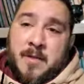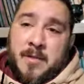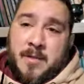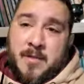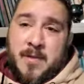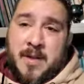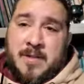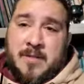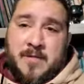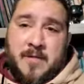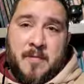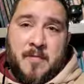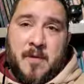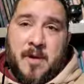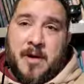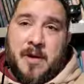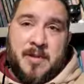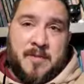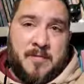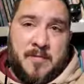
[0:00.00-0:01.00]
The rest of your
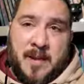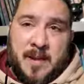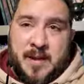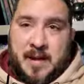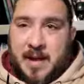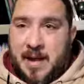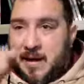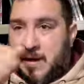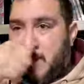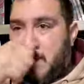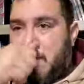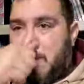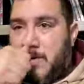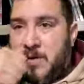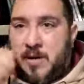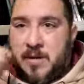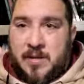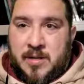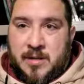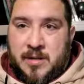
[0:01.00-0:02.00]
party is probably not going to
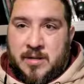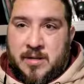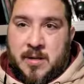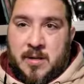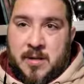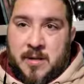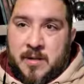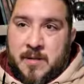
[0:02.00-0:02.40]
want to just